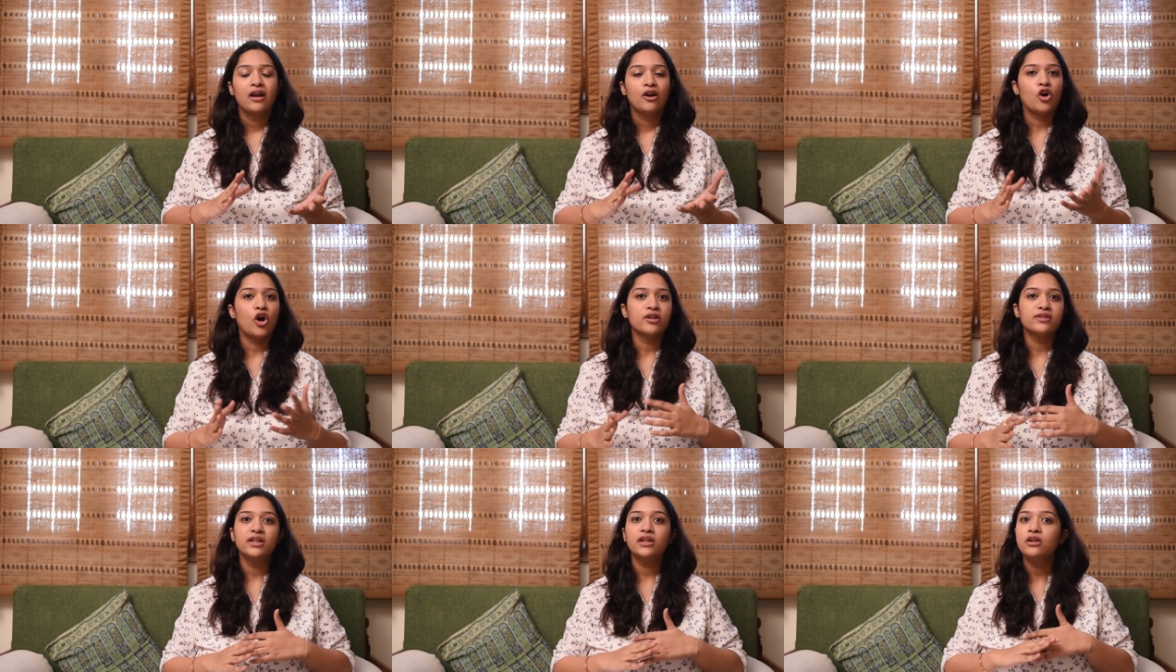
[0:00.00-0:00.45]

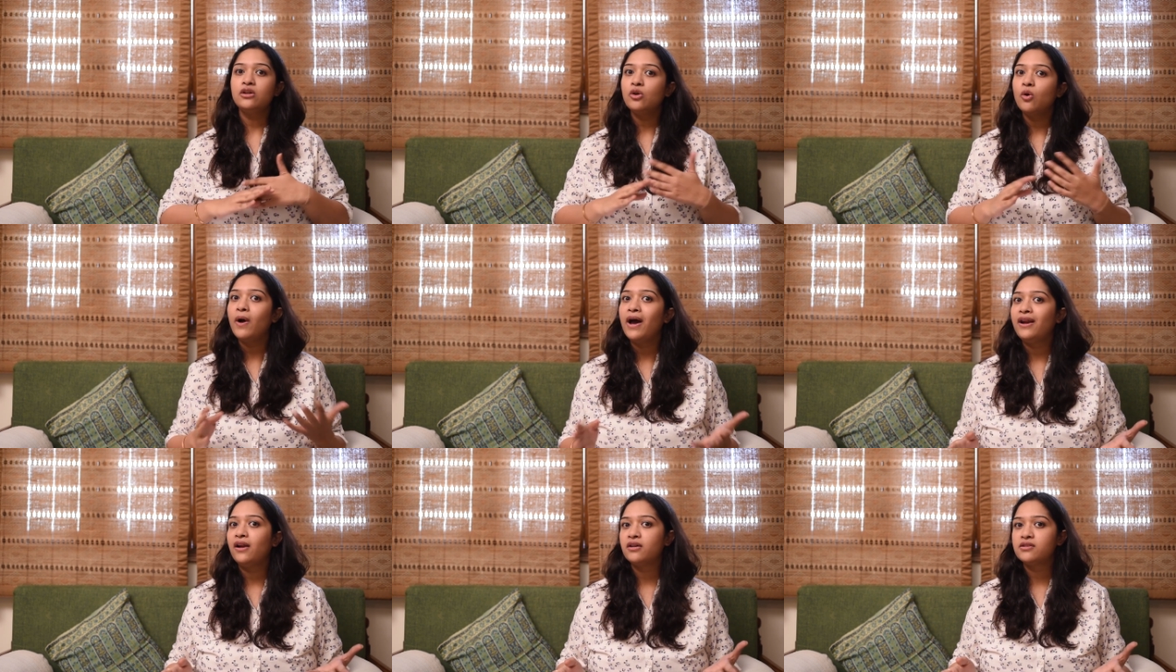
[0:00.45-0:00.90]
causing
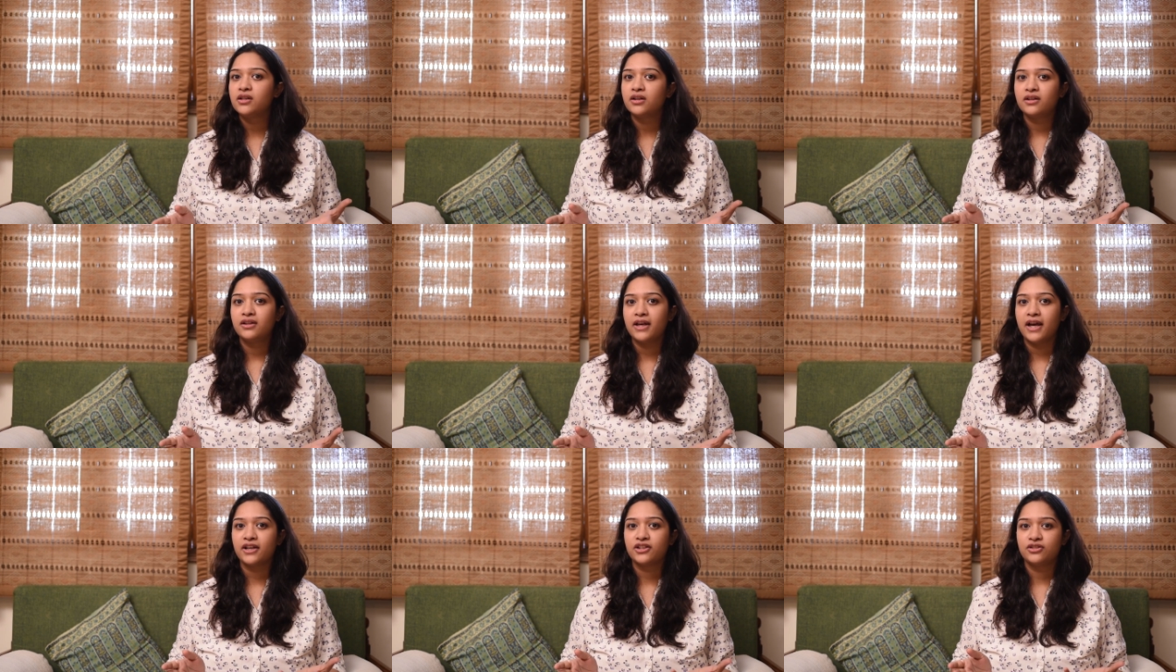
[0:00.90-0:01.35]
no allergic
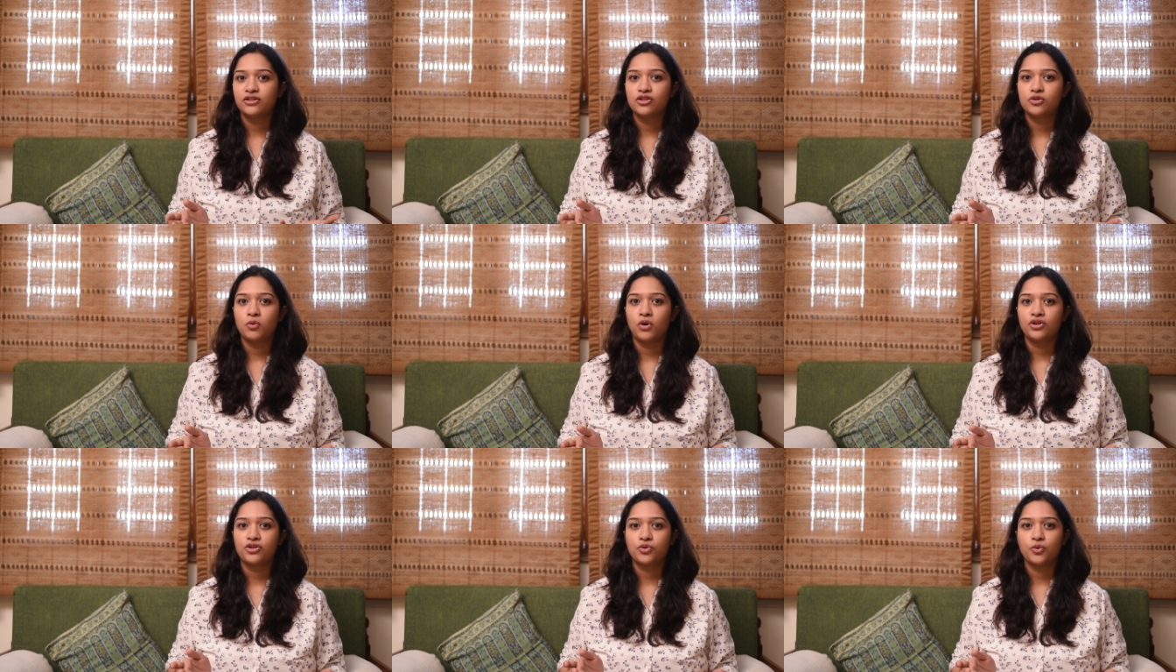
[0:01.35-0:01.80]

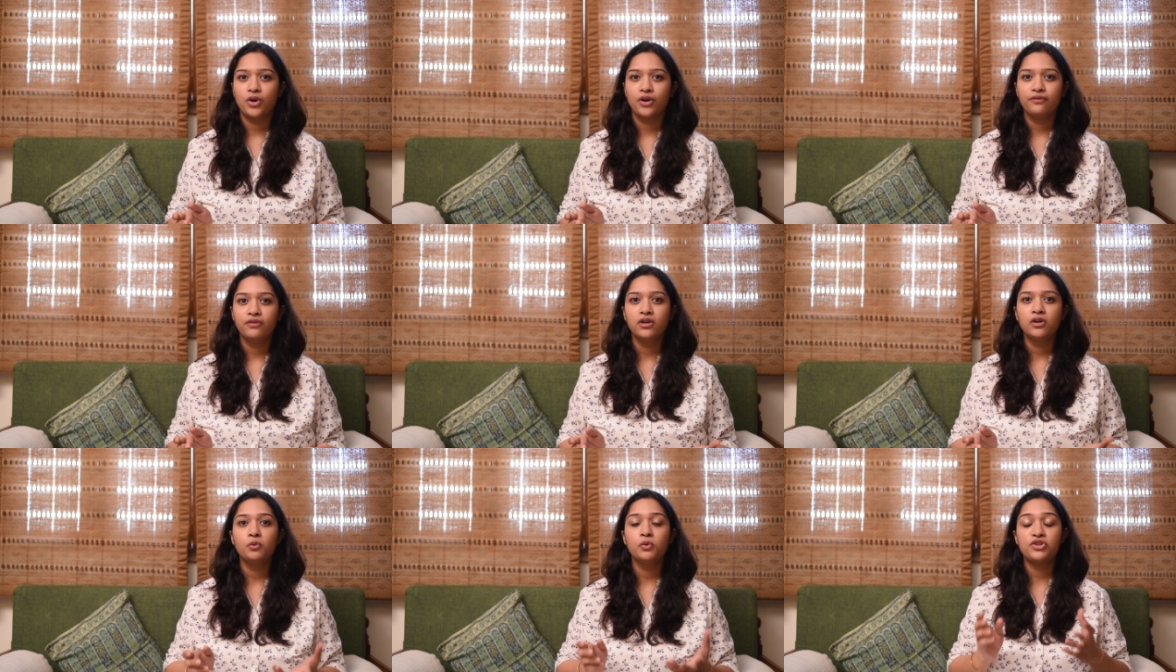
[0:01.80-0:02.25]
reactions
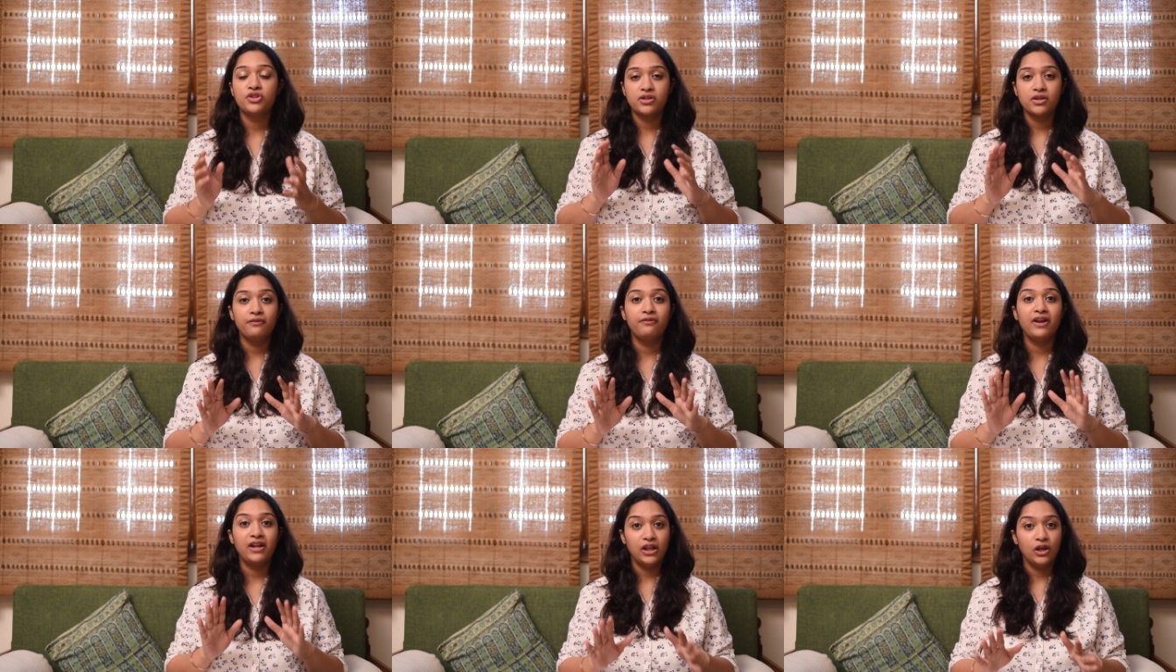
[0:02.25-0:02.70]
whatsoever, which is
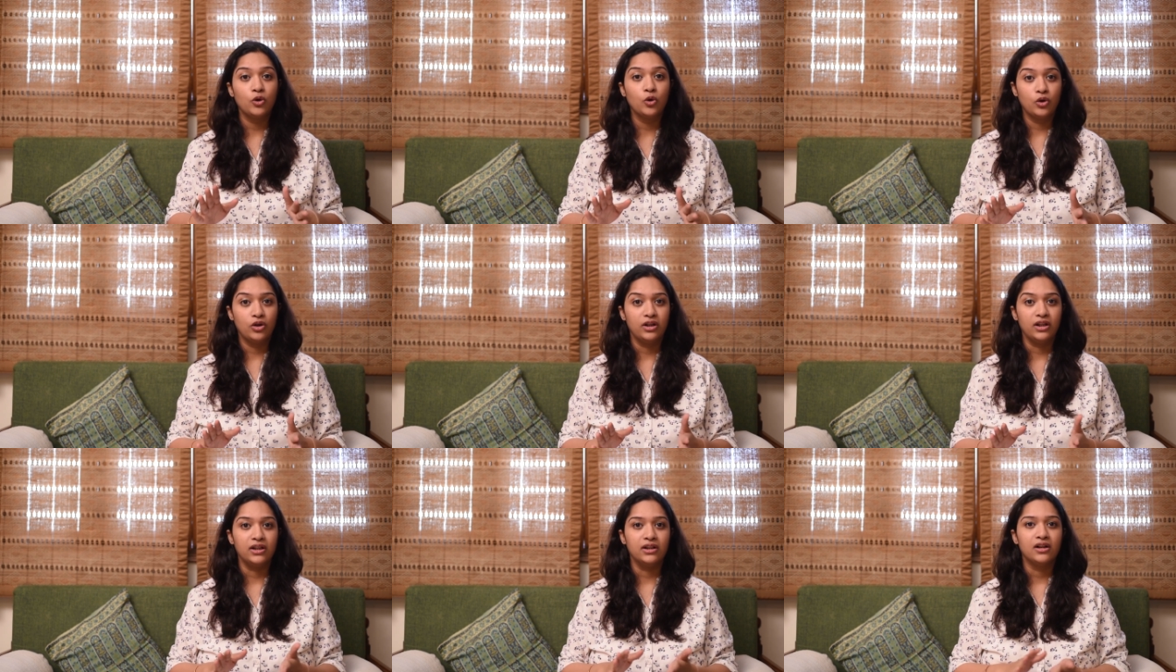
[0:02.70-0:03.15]
a very
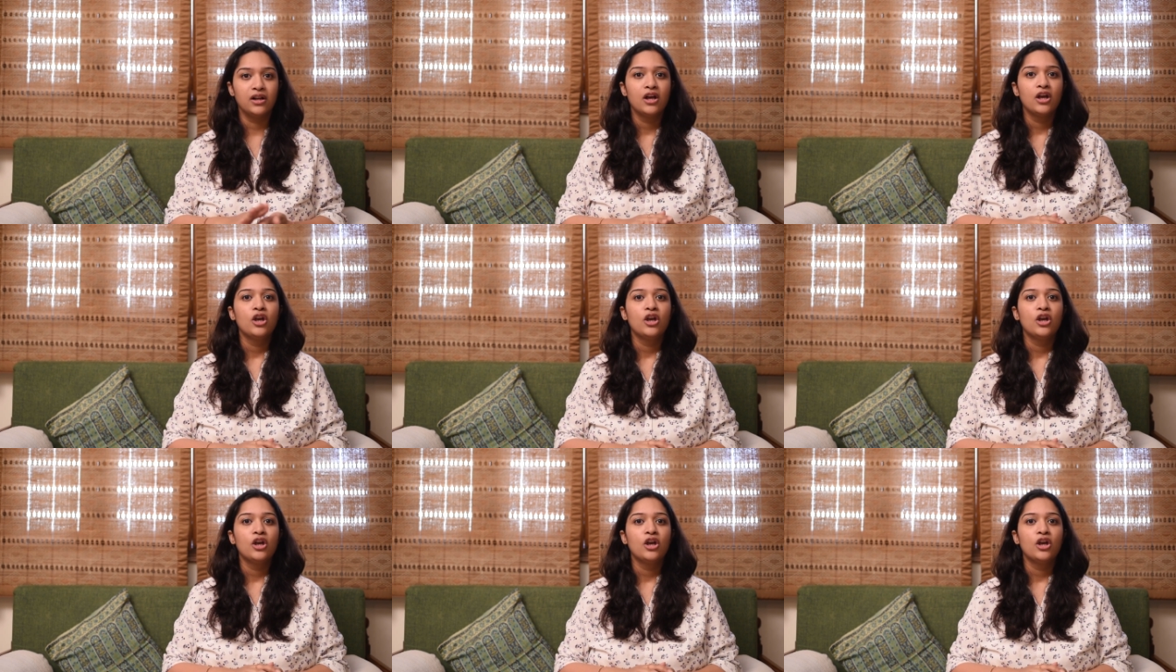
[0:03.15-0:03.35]
good deal.